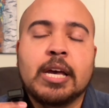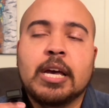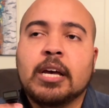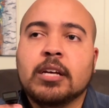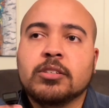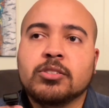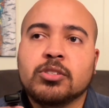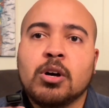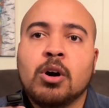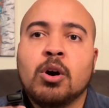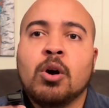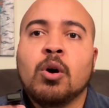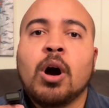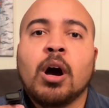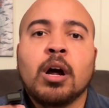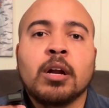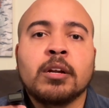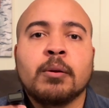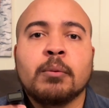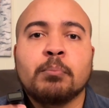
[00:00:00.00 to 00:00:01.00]
So
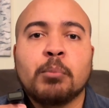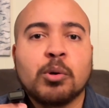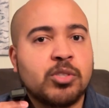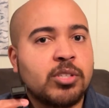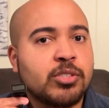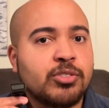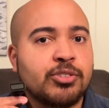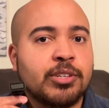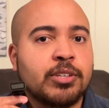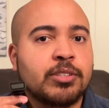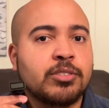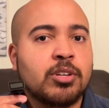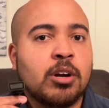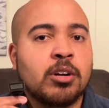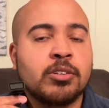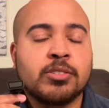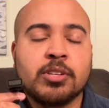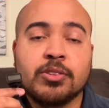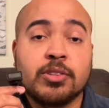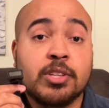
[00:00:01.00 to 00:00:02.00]
on most 6-string
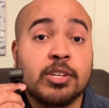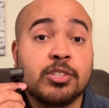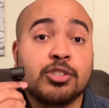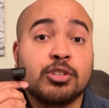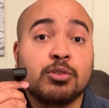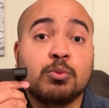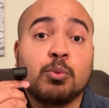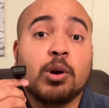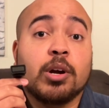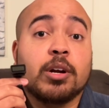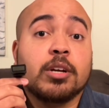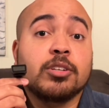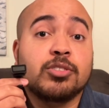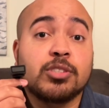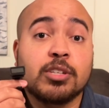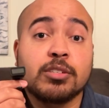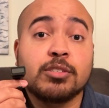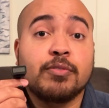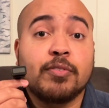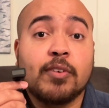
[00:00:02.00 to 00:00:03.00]
guitars, this should work
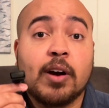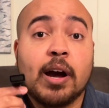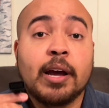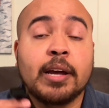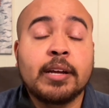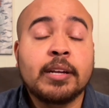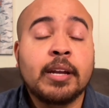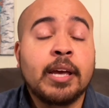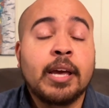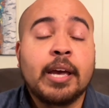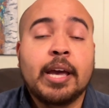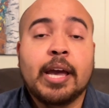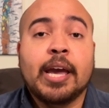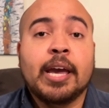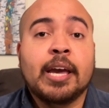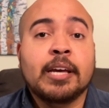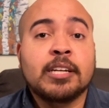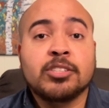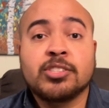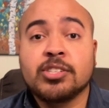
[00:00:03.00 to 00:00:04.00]
just fine,
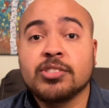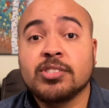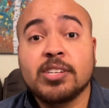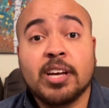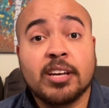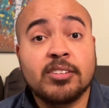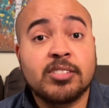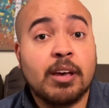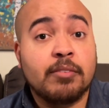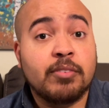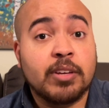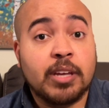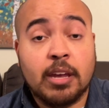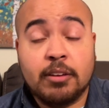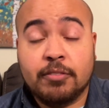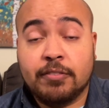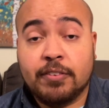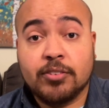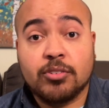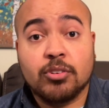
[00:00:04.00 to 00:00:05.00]
and it's just nice having a
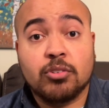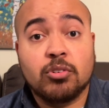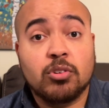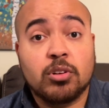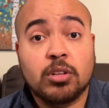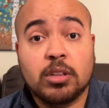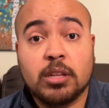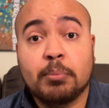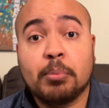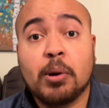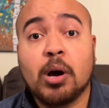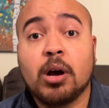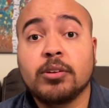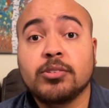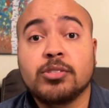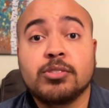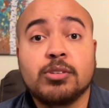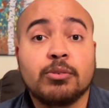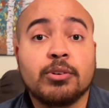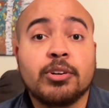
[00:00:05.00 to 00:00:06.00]
physical clip-on
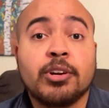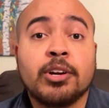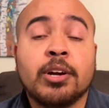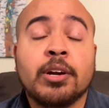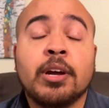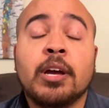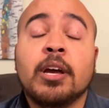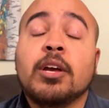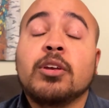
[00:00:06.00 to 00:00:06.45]
tuner.